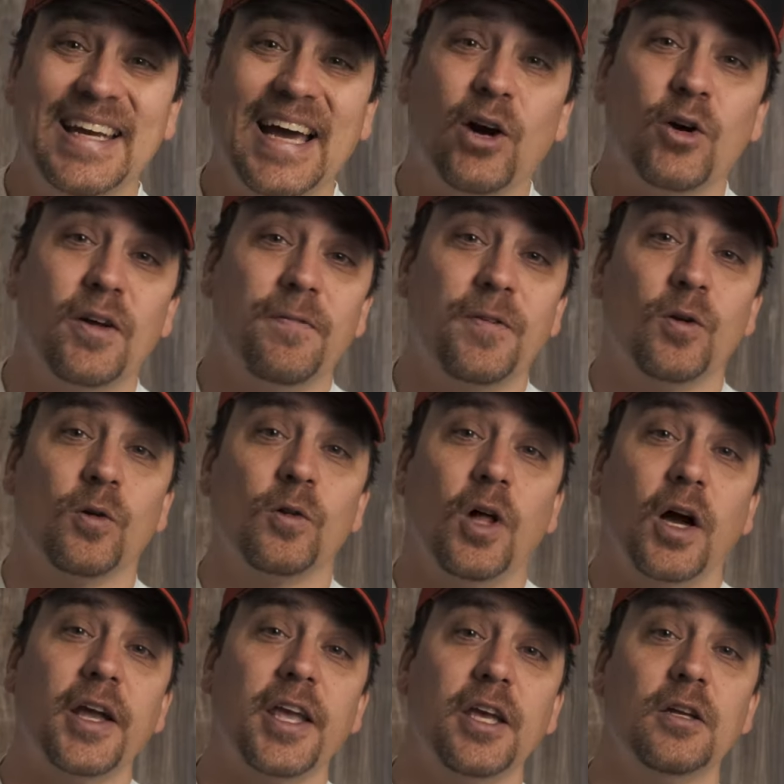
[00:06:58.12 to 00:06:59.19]
Now, if you're
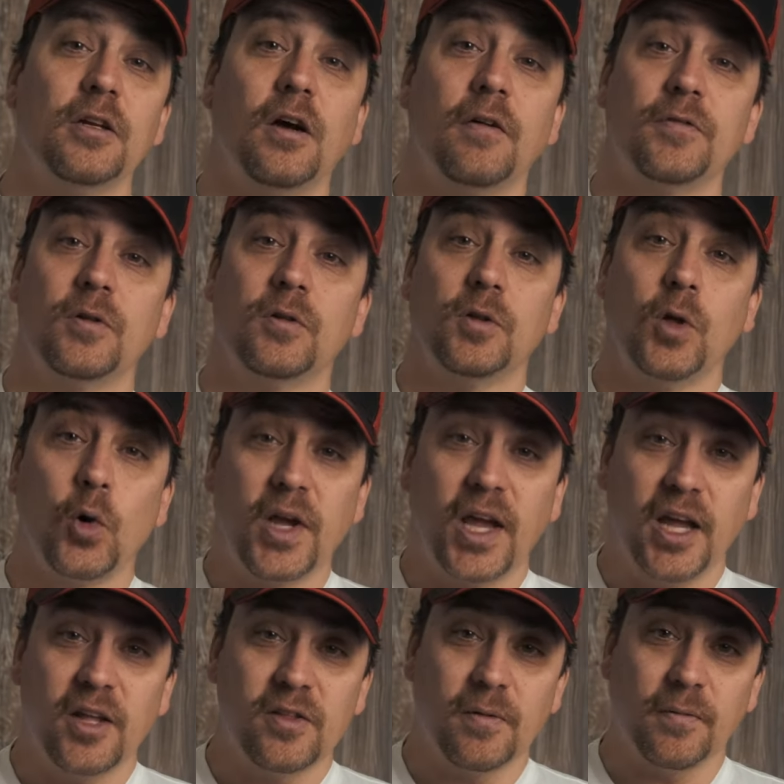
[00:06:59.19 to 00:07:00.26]
lucky enough to
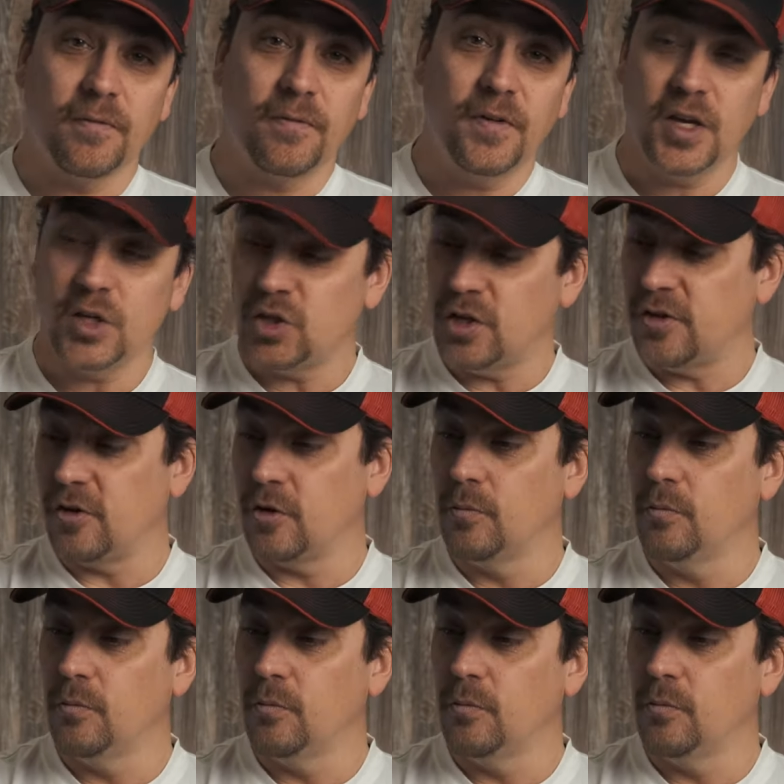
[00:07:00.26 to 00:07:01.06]
locate some fish as you're